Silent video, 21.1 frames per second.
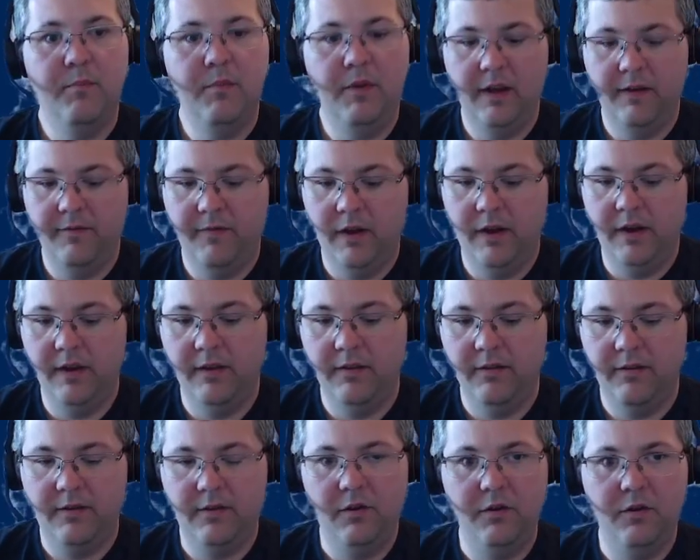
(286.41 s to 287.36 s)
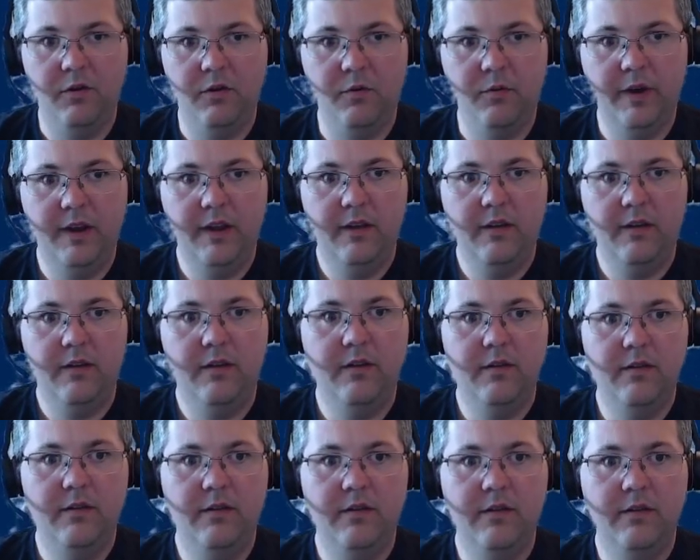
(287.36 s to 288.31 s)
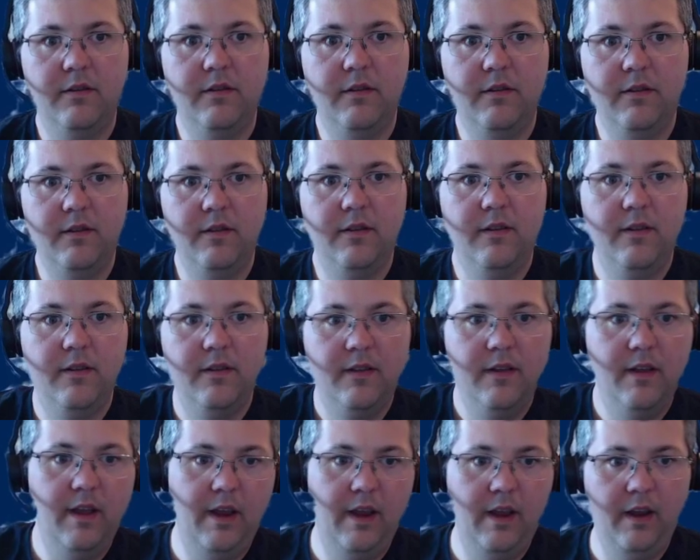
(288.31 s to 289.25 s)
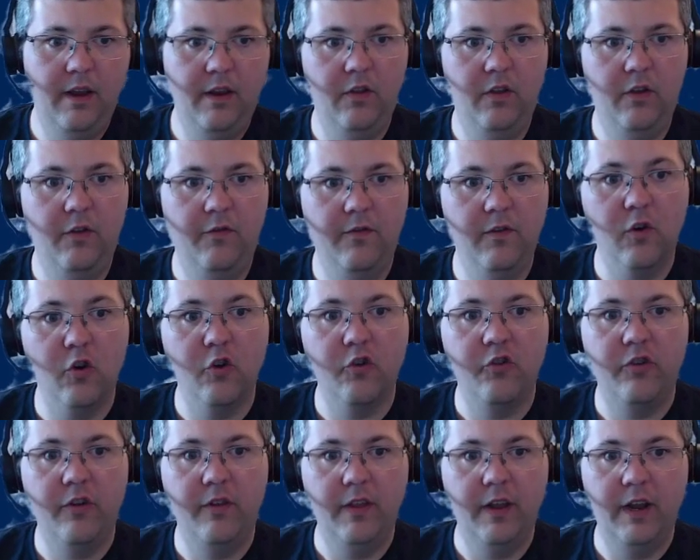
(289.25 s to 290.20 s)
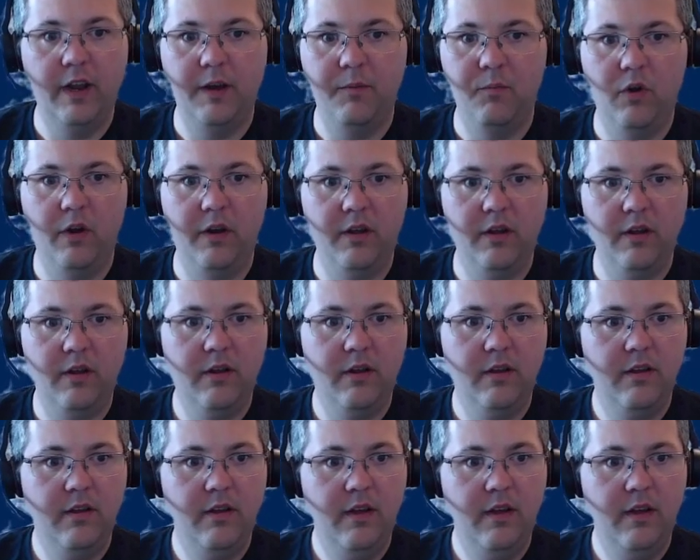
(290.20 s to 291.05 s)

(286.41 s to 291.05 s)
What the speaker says: I've got it installed already, and the version that I'm running